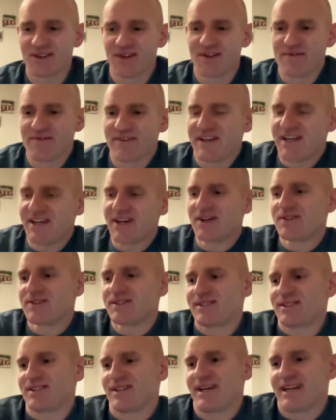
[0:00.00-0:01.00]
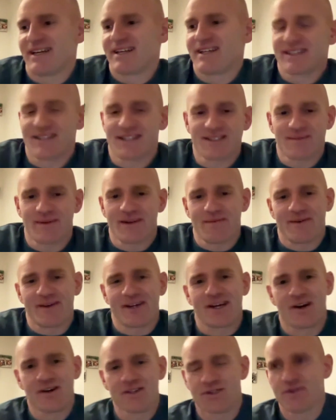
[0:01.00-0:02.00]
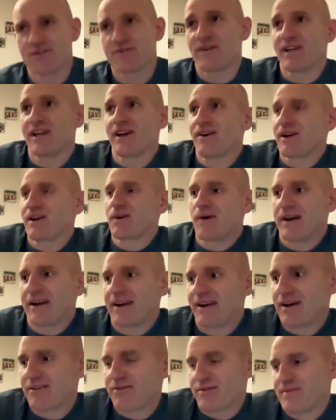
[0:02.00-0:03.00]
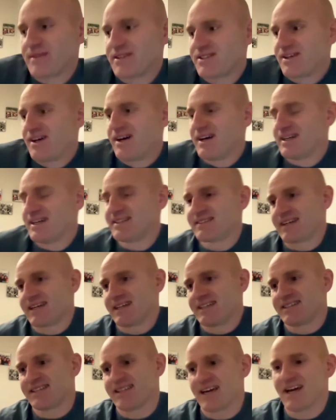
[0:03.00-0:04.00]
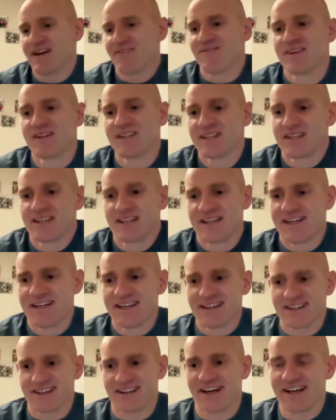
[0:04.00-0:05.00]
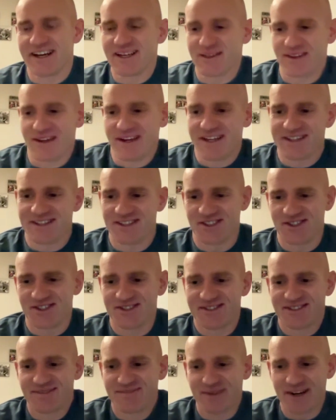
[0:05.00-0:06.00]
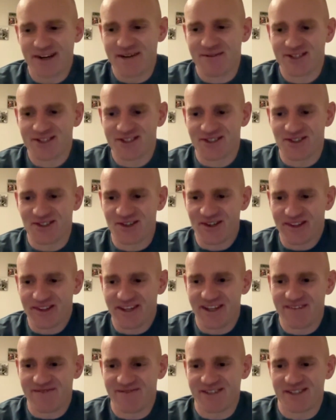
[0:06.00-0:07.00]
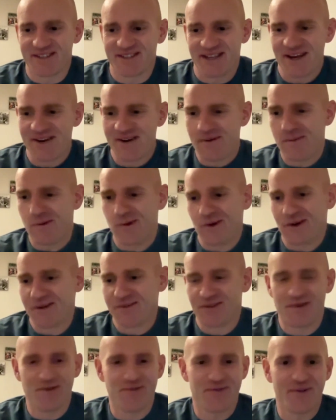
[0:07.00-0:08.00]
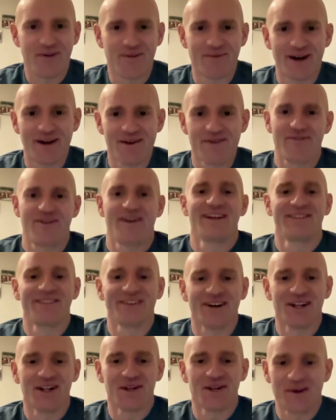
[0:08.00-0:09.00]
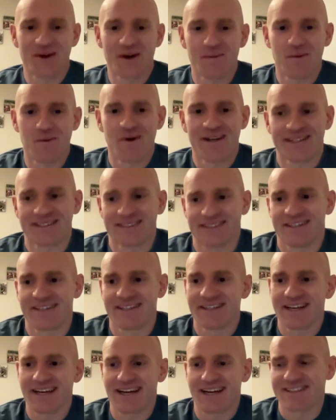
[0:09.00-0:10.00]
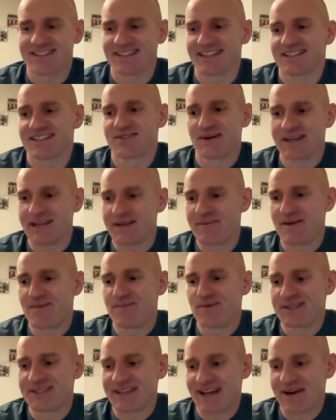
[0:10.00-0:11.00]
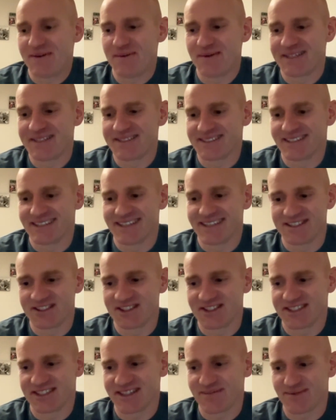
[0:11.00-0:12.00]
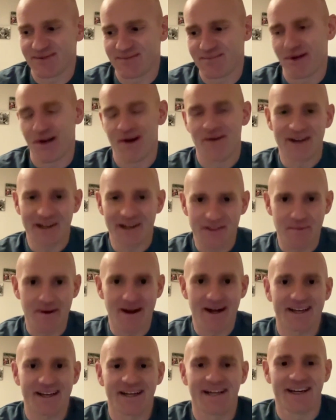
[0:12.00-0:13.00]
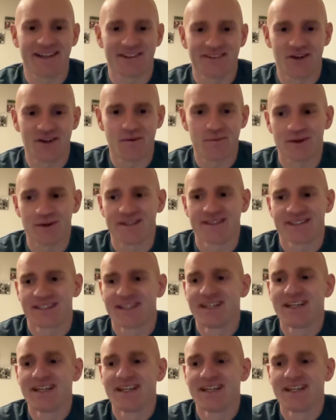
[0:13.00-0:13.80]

the videos because my coach was videoing quite a lot from the side, and like I think I just pretty much saw the centerboard of my fin the whole way upwind, and then I'd catch like 20 people downwind, and then I'd just get blown out the back again on the upwinds.